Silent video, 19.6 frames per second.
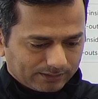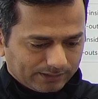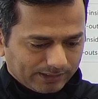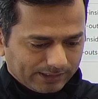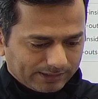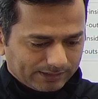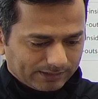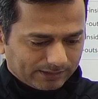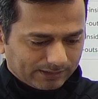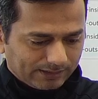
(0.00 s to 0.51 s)

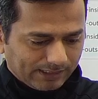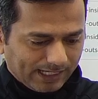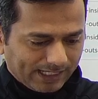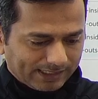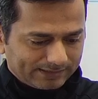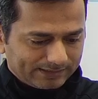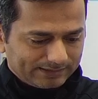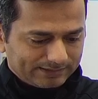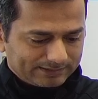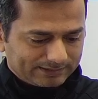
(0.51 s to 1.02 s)
Then
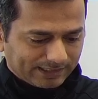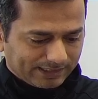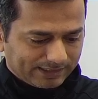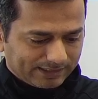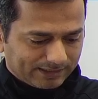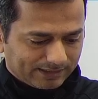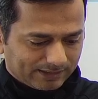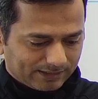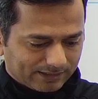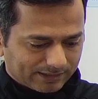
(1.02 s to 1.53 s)
LAN
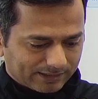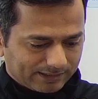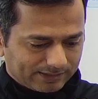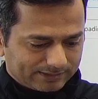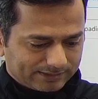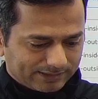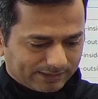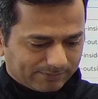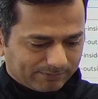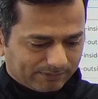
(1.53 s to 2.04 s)
inside,
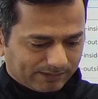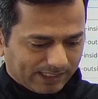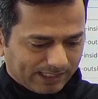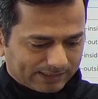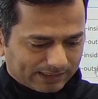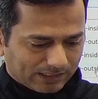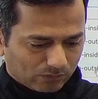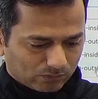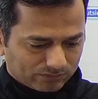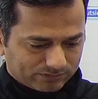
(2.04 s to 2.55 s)
again same
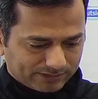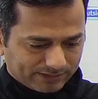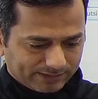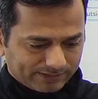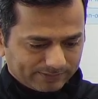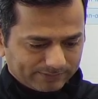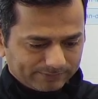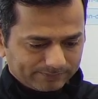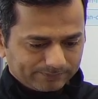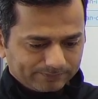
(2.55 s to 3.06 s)
LAN outside.
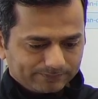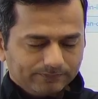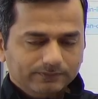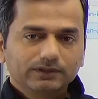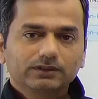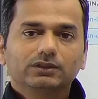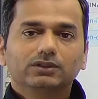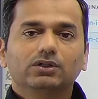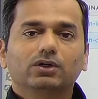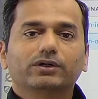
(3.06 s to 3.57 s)

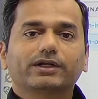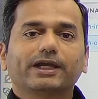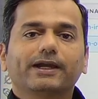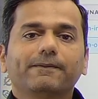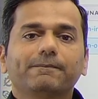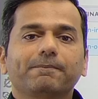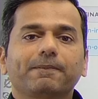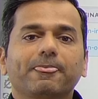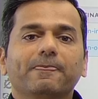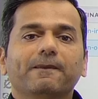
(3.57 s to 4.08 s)

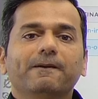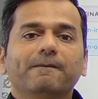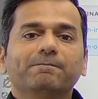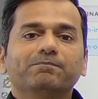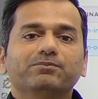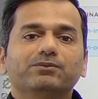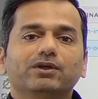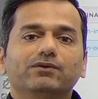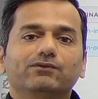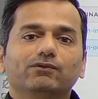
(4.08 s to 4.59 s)
Okay.
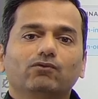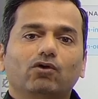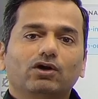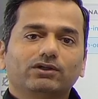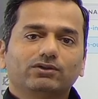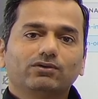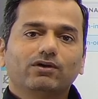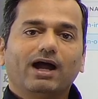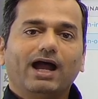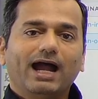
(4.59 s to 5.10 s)
If you
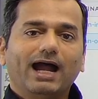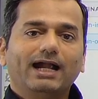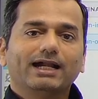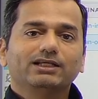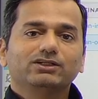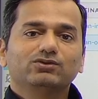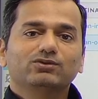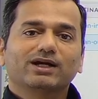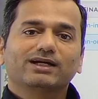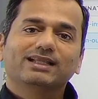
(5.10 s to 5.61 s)
want to
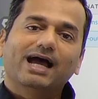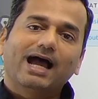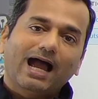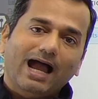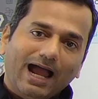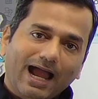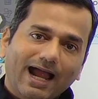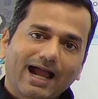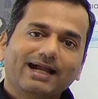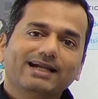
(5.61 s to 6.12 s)
add, you can
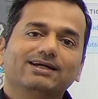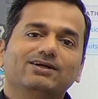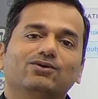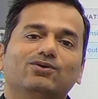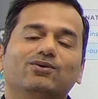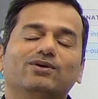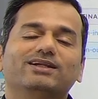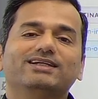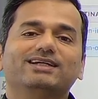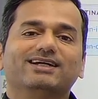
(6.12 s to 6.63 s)
add
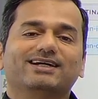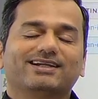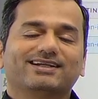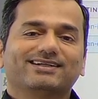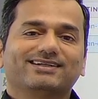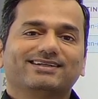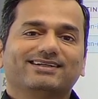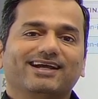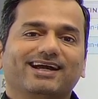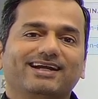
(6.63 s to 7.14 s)
over here,
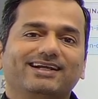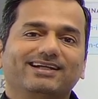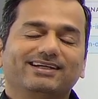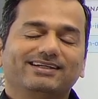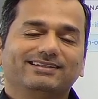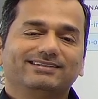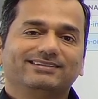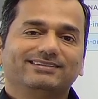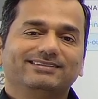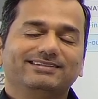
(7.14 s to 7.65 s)
right?
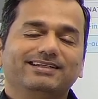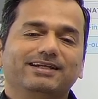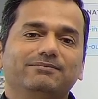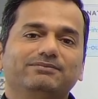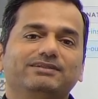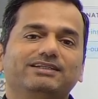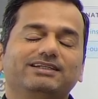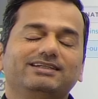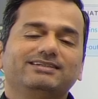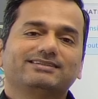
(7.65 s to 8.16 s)

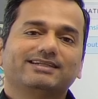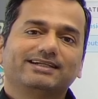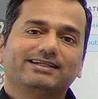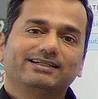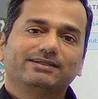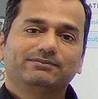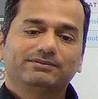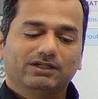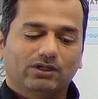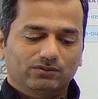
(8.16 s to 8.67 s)
DMZ inside,
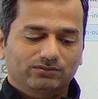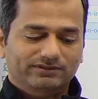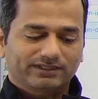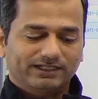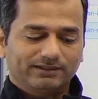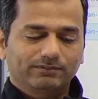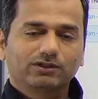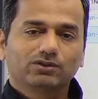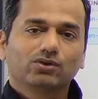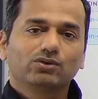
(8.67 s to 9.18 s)
DMZ
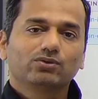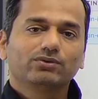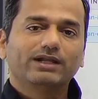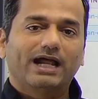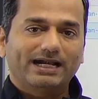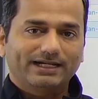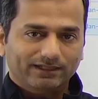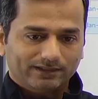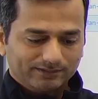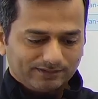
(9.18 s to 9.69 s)
outside, but don't do
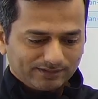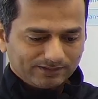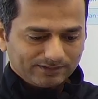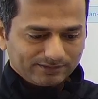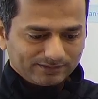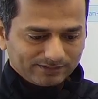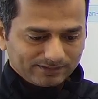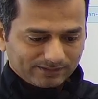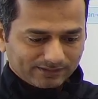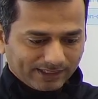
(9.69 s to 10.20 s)
that,
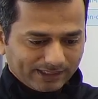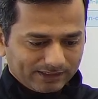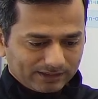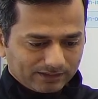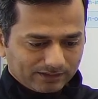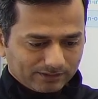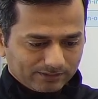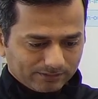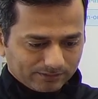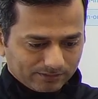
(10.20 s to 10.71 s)
right?
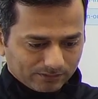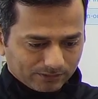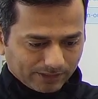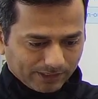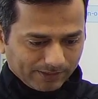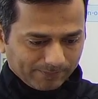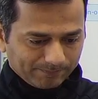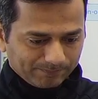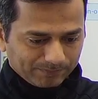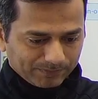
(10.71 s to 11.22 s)

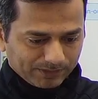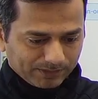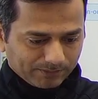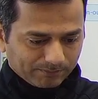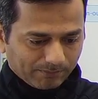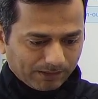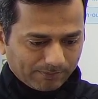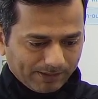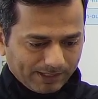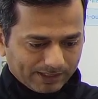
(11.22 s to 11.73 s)
Okay.
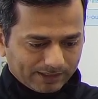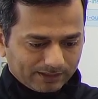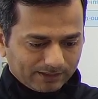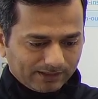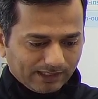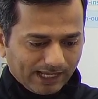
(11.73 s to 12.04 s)
My bad.